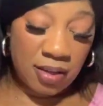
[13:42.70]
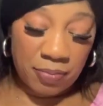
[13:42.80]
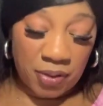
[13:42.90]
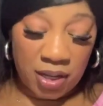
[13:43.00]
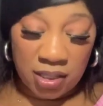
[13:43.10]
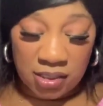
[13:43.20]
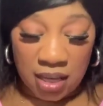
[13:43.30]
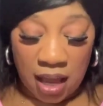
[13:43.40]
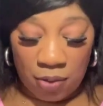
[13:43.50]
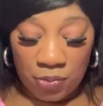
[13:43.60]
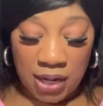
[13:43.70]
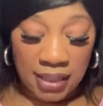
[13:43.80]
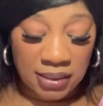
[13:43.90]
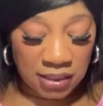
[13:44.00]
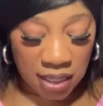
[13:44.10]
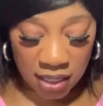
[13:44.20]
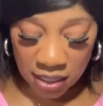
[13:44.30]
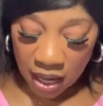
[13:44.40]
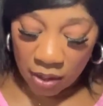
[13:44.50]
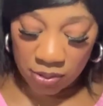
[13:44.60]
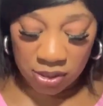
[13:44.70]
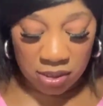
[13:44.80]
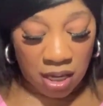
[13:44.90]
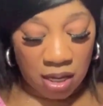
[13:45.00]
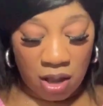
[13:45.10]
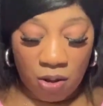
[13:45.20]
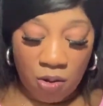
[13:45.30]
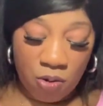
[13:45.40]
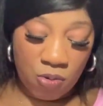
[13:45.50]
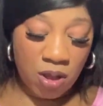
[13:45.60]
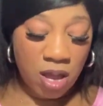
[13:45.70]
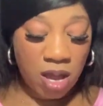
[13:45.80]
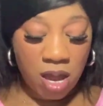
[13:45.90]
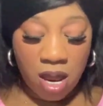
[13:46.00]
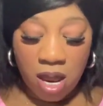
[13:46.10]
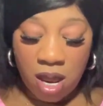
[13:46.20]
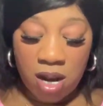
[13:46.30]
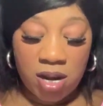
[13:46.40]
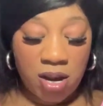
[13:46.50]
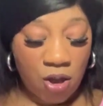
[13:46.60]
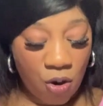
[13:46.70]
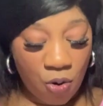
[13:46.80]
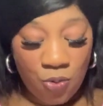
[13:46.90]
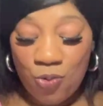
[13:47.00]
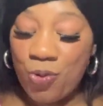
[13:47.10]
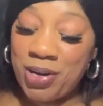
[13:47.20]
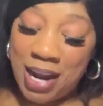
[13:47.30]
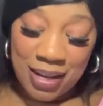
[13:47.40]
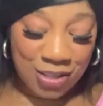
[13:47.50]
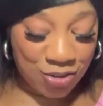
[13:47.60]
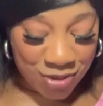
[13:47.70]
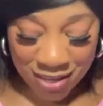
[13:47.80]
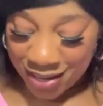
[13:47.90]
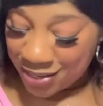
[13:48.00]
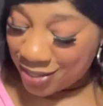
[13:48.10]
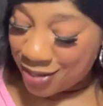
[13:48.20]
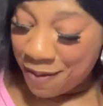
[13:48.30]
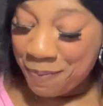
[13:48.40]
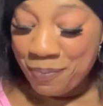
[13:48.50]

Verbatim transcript: Because I, when I seen it, I was just like, oh, no, we're not doing this.